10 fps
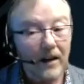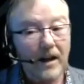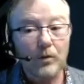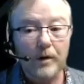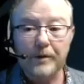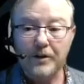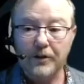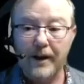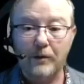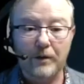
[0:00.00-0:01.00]
of women do
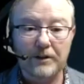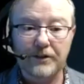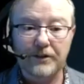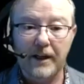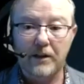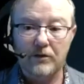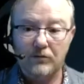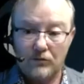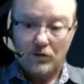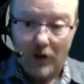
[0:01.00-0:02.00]
that where it's like
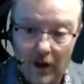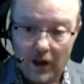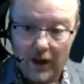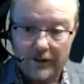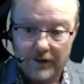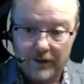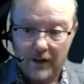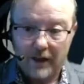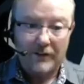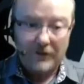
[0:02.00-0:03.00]
a client,
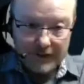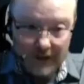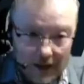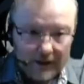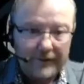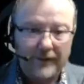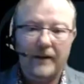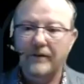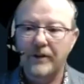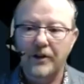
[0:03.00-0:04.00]
and then
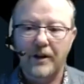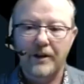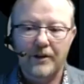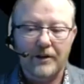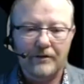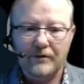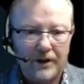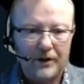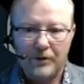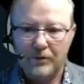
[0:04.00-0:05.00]
you got your,
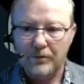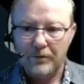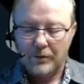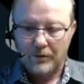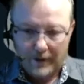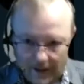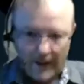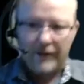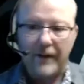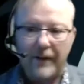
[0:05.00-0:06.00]

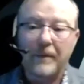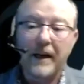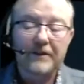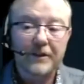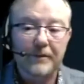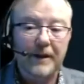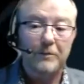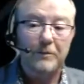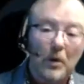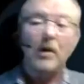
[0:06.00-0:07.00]
and then men sometimes
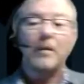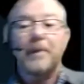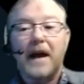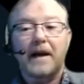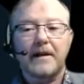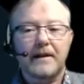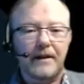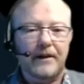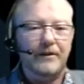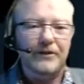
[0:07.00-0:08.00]
balk back,
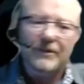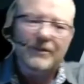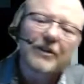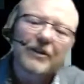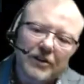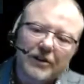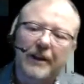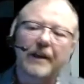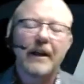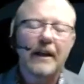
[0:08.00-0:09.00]
so it's interesting
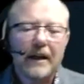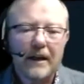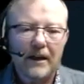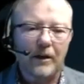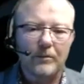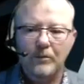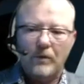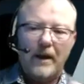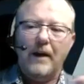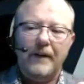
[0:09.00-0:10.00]

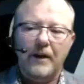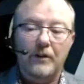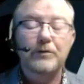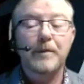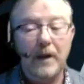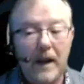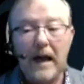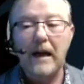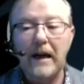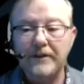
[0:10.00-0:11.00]
how that goes. But
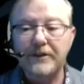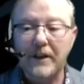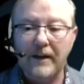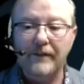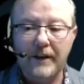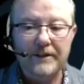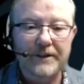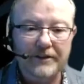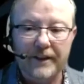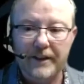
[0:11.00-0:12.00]
I see a lot of agency
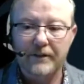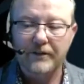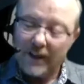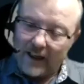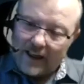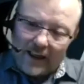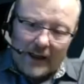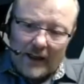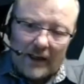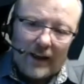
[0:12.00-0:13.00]
executives,
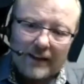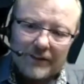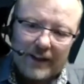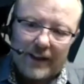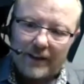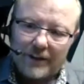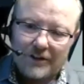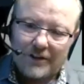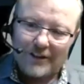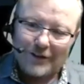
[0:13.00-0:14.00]
clients and
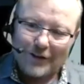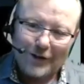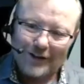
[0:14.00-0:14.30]
agencies, they're